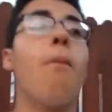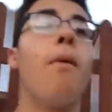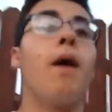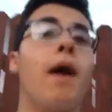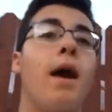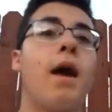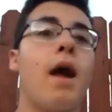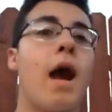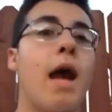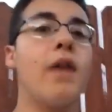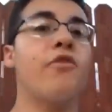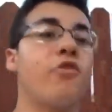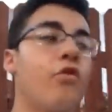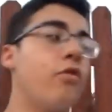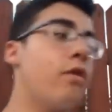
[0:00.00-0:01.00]
But I
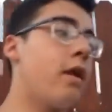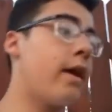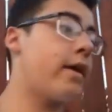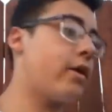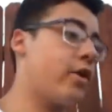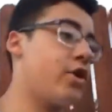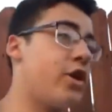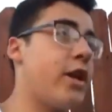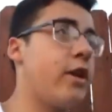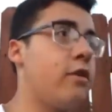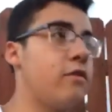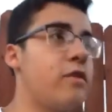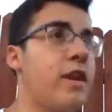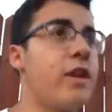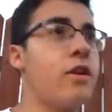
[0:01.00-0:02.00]
do like your channel,
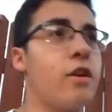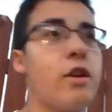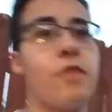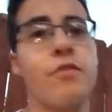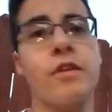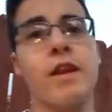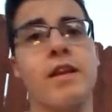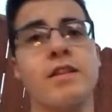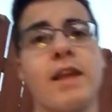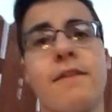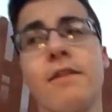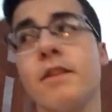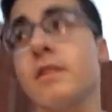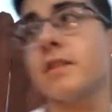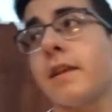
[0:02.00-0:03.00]
Tanner. If you guys
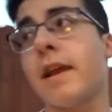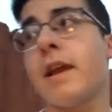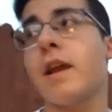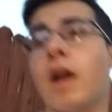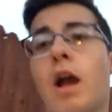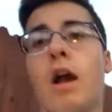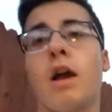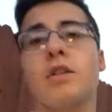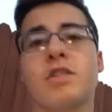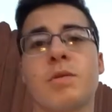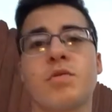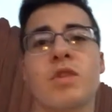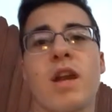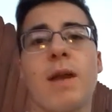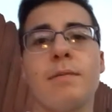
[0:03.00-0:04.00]
haven't yet, uh,
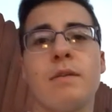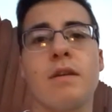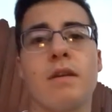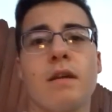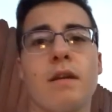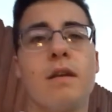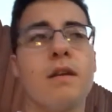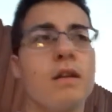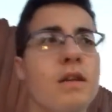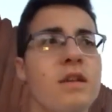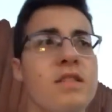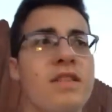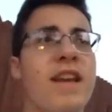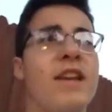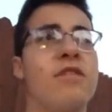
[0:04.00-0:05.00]
subscribe to
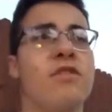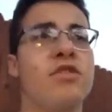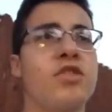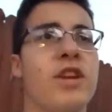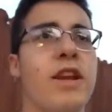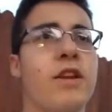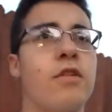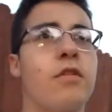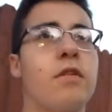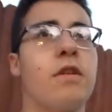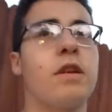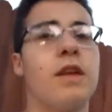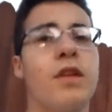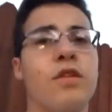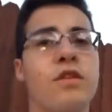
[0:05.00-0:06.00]
Tanner's channel
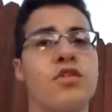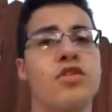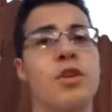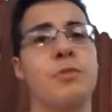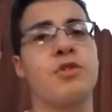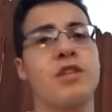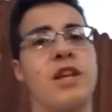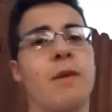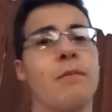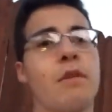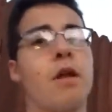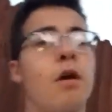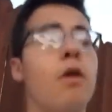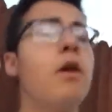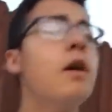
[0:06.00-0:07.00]
in the description down
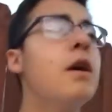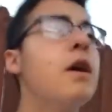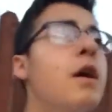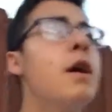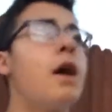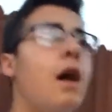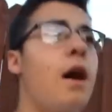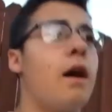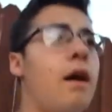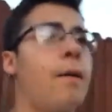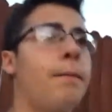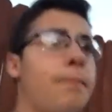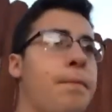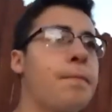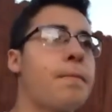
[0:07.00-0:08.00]
below. Um,